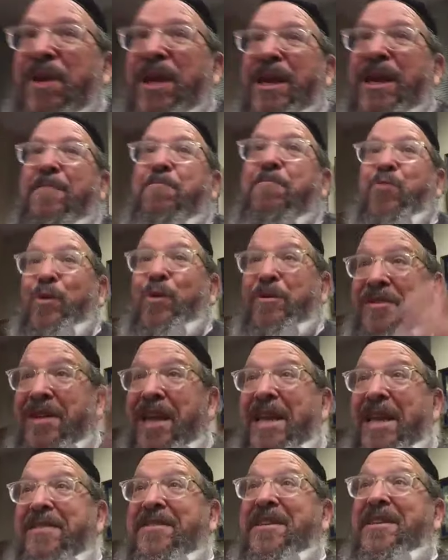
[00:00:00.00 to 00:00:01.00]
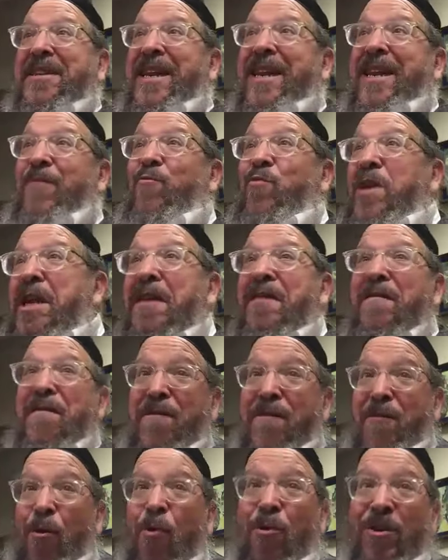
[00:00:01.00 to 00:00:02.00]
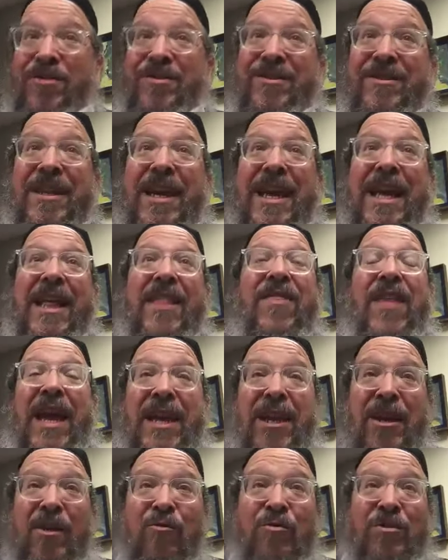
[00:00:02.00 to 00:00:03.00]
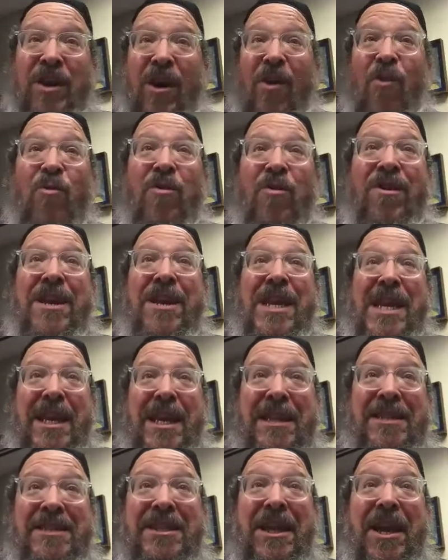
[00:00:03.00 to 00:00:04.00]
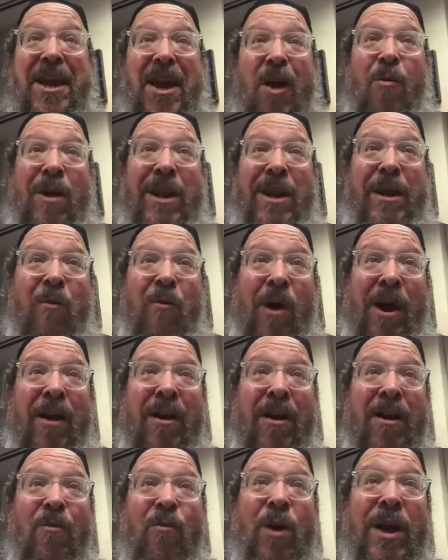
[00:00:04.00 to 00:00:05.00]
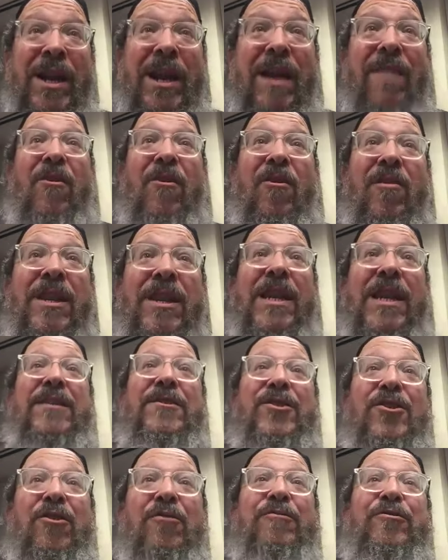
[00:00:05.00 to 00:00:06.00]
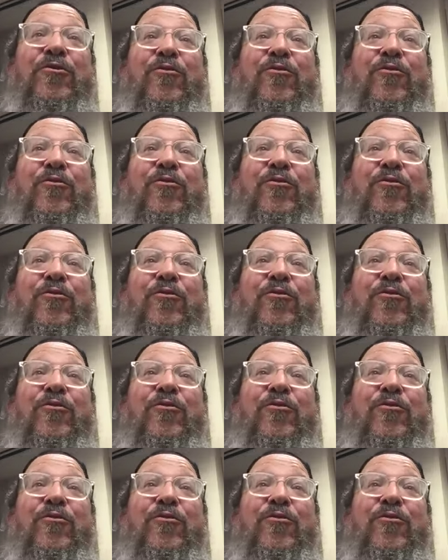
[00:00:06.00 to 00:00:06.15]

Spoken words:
being presented and reinforced that you don't need to go anywhere. Whatever it is you're